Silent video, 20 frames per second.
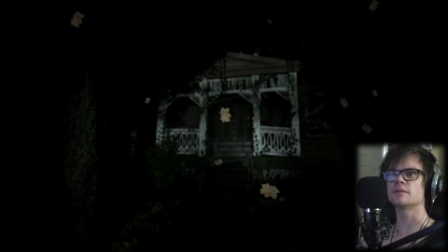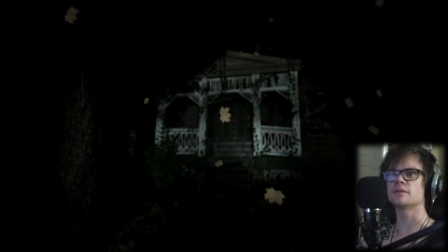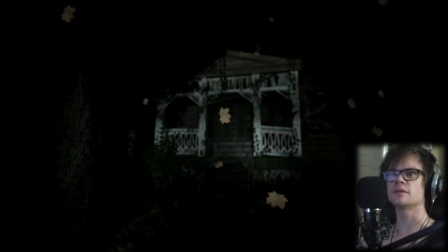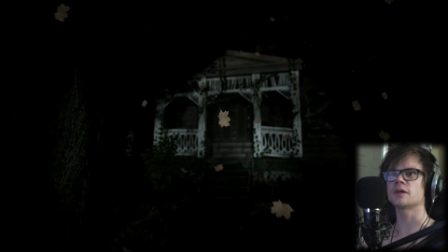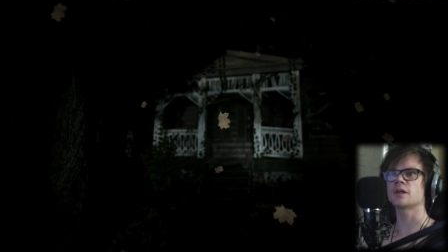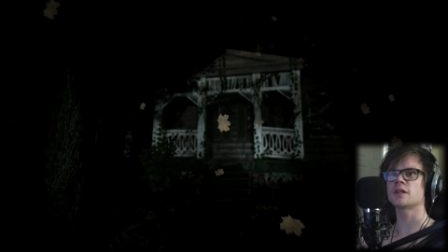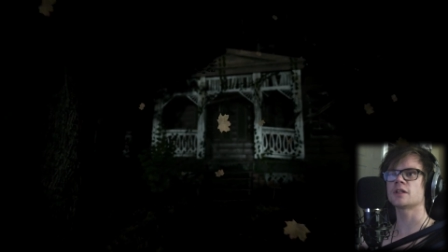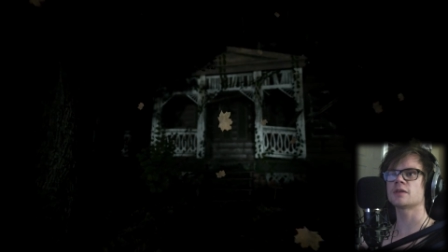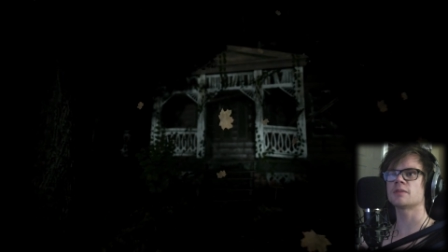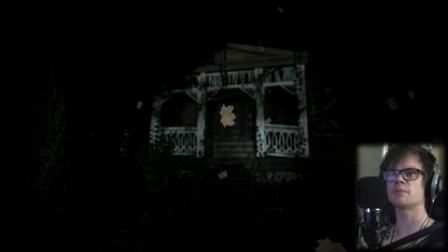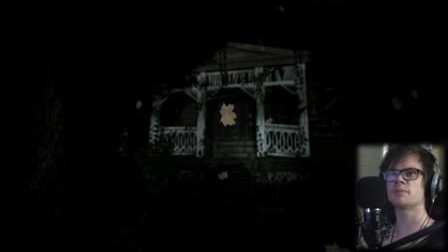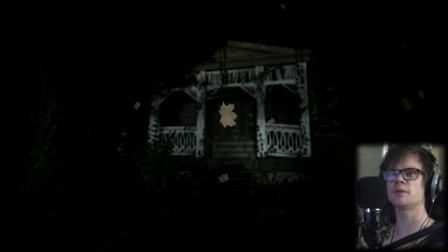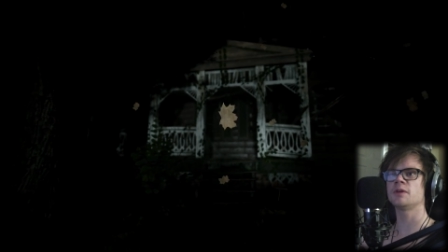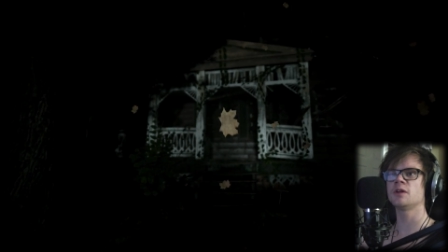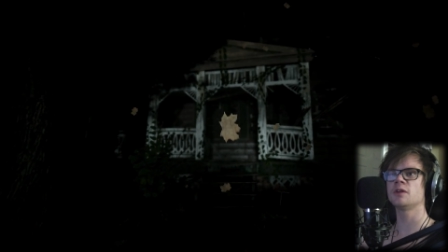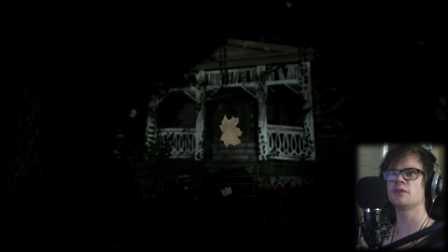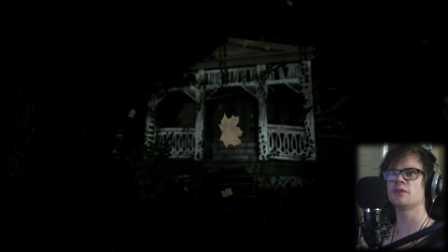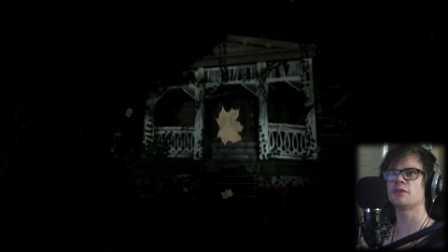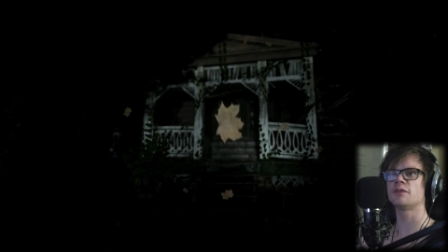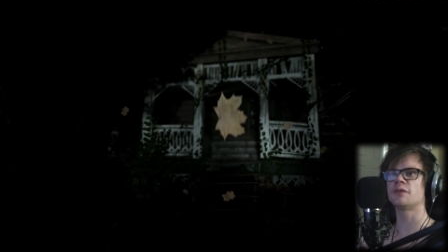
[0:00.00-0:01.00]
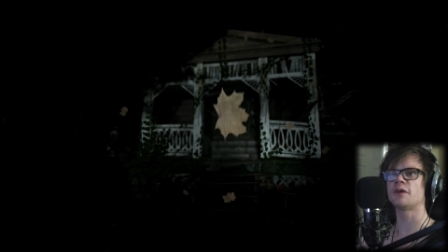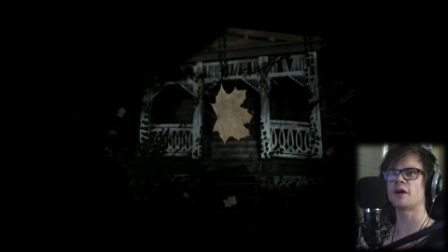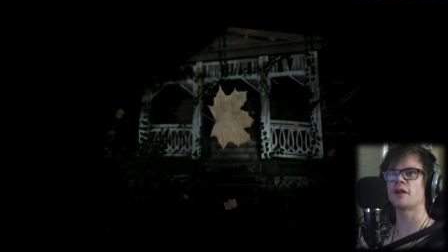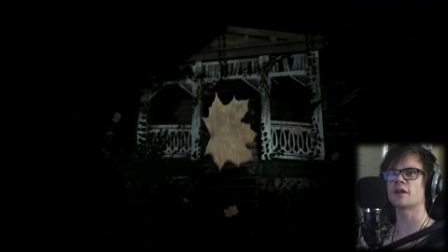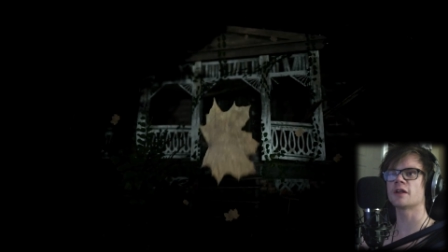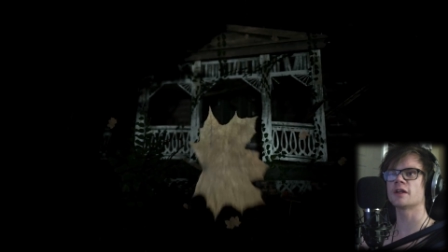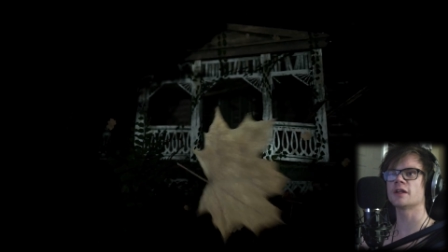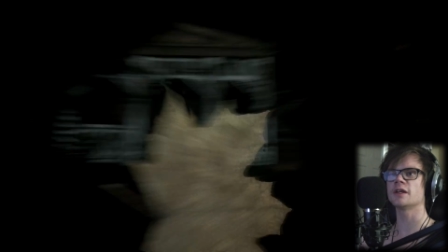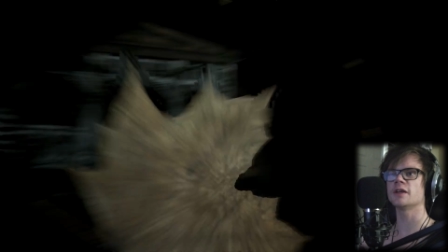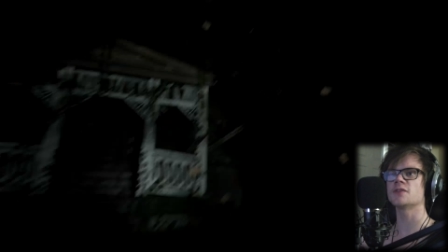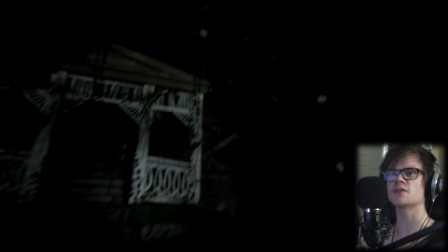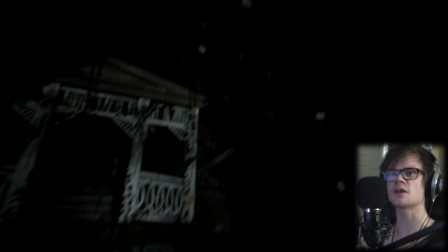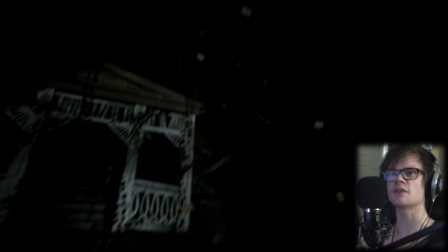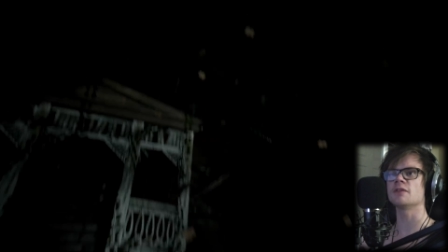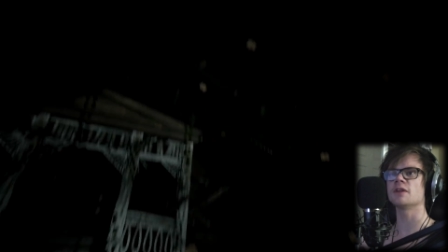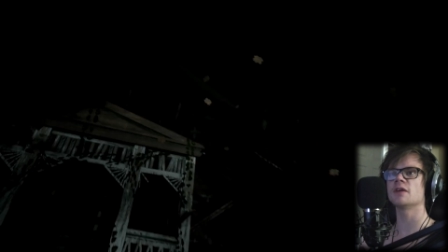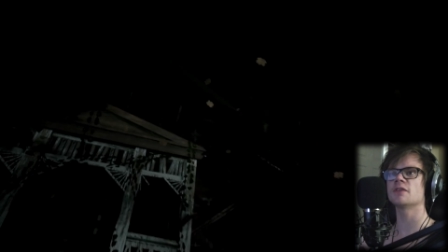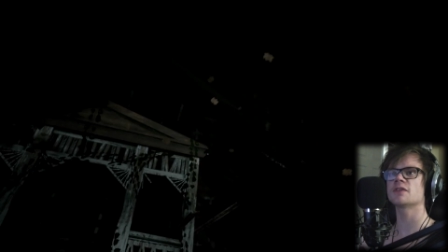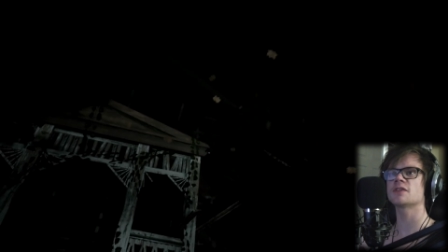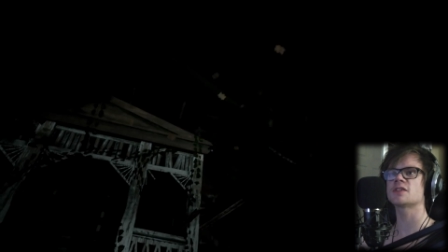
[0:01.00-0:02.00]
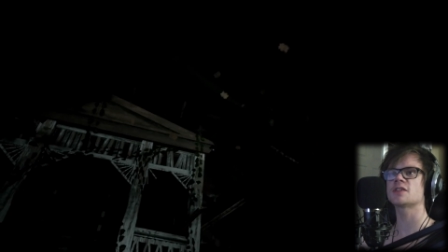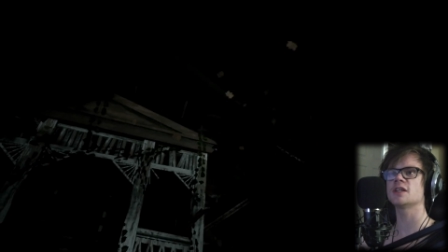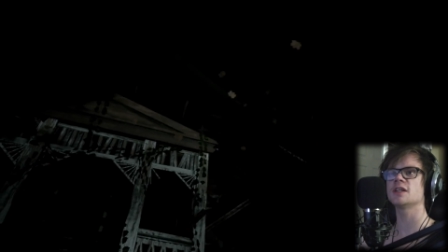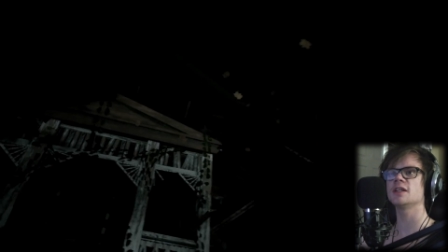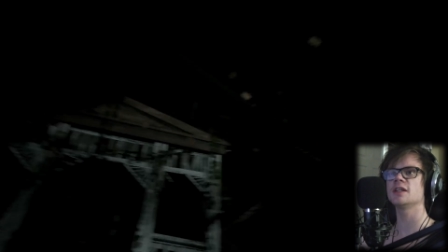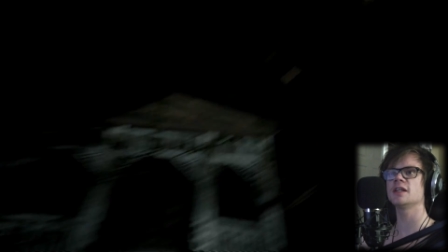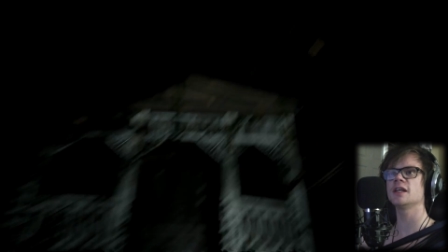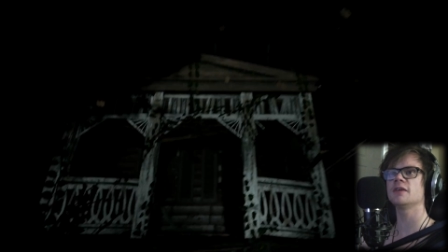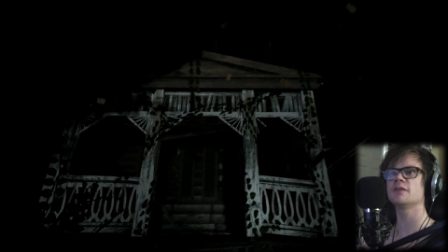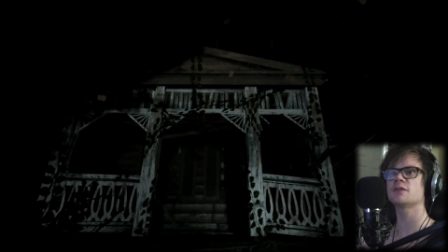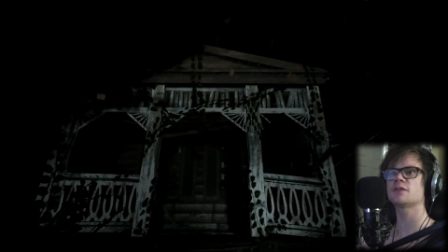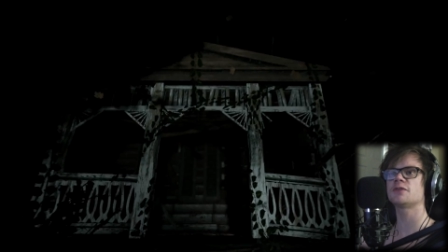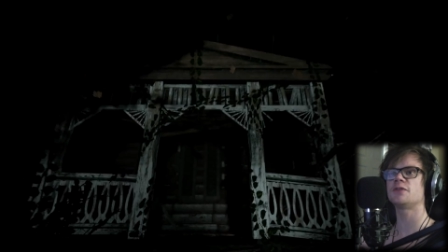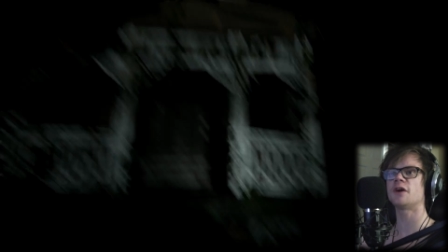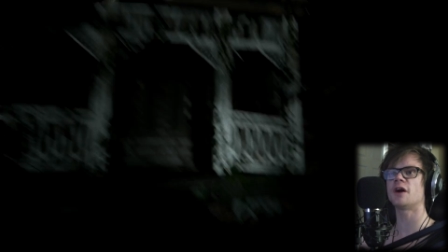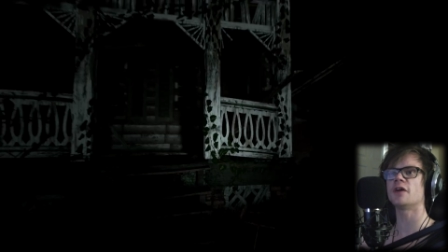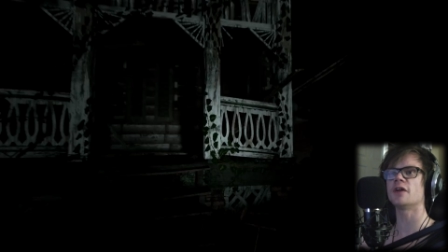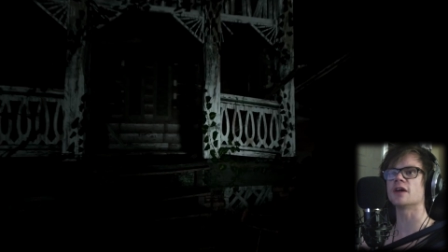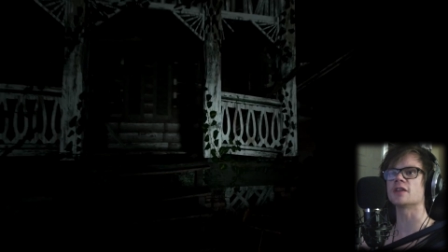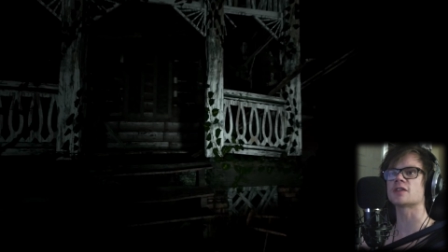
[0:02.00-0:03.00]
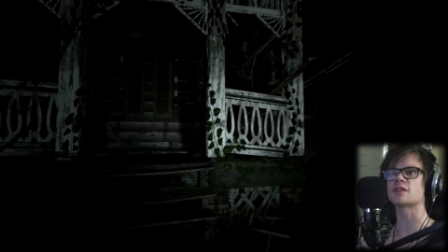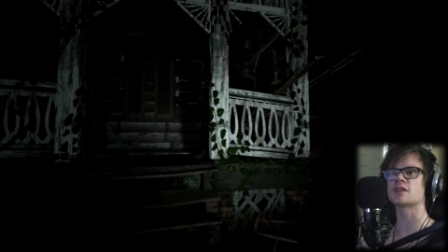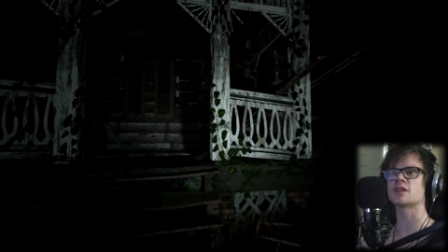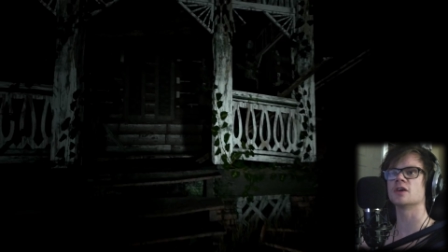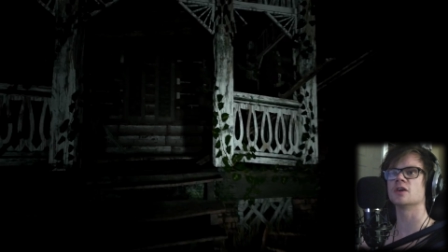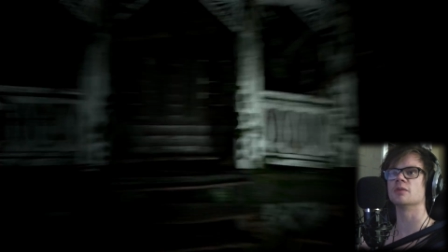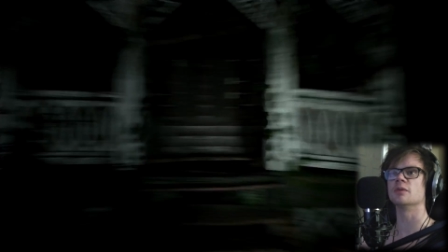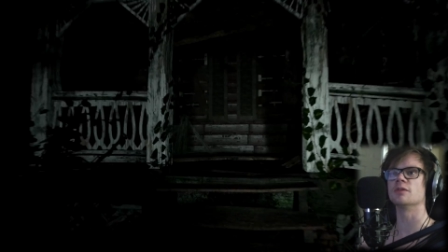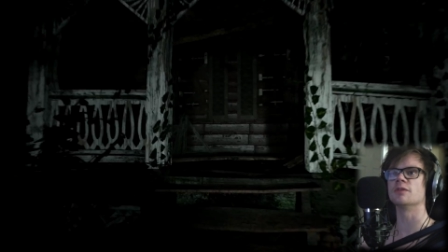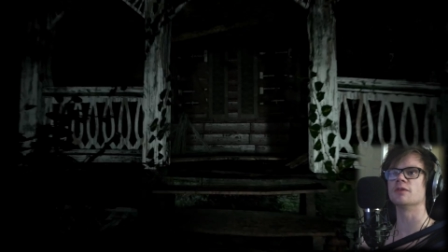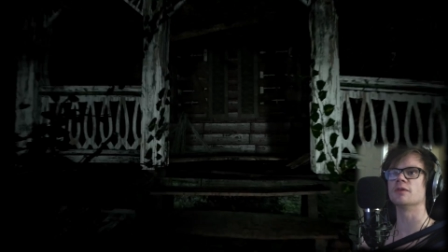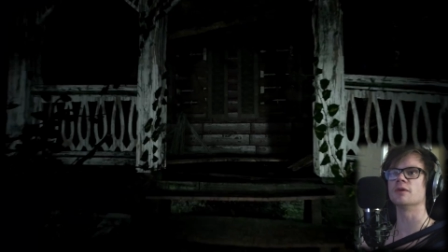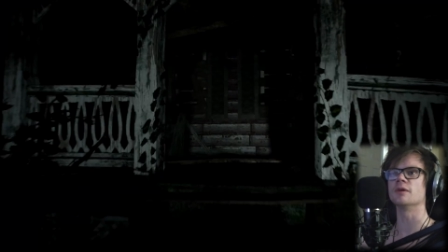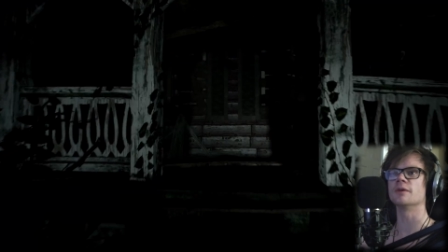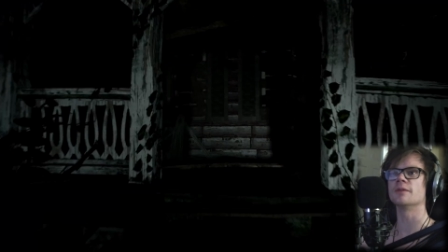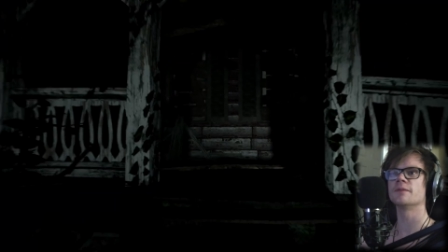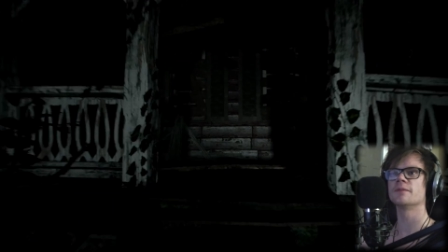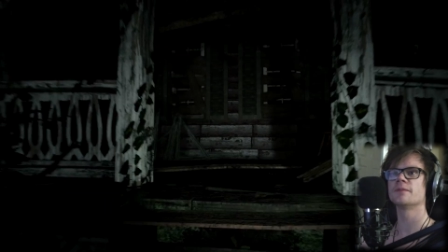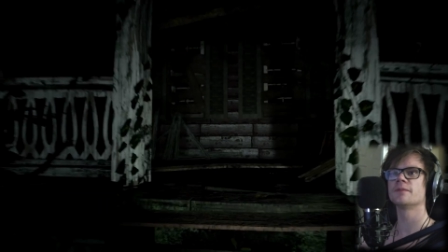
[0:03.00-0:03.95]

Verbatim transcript: Look at the beautiful falling leaves. I've never seen leaves fall that slow before.